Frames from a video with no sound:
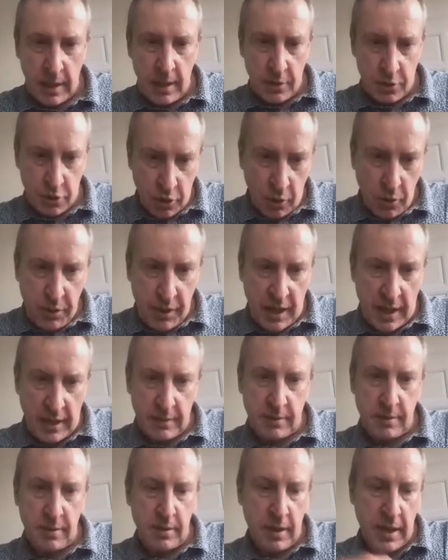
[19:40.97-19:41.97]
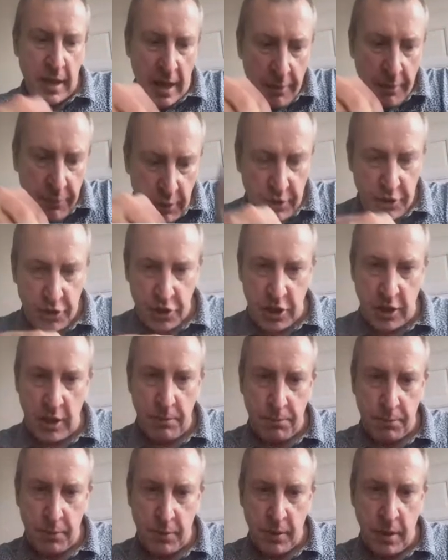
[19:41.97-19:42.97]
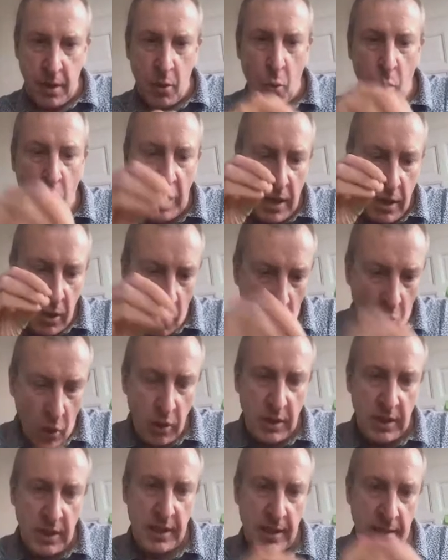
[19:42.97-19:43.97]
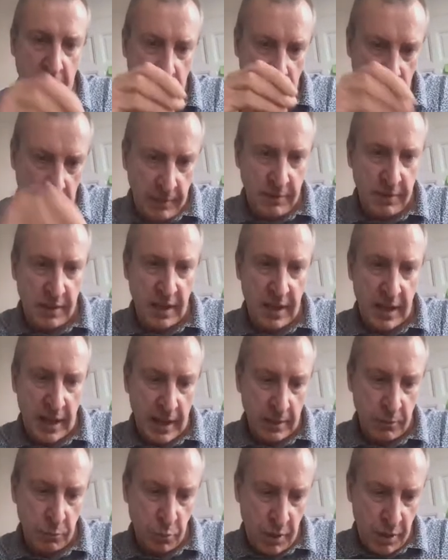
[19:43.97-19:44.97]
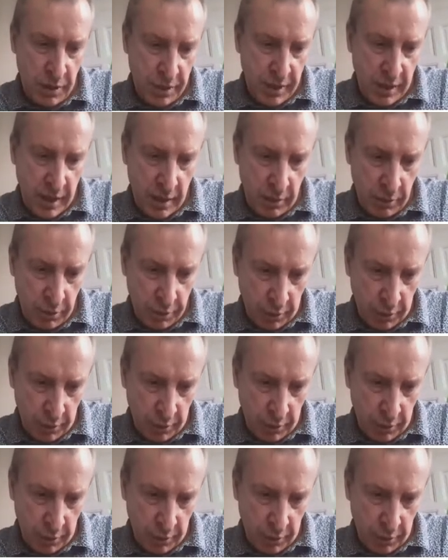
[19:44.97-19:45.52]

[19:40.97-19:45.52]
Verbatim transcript: so that every ship will only interact with the,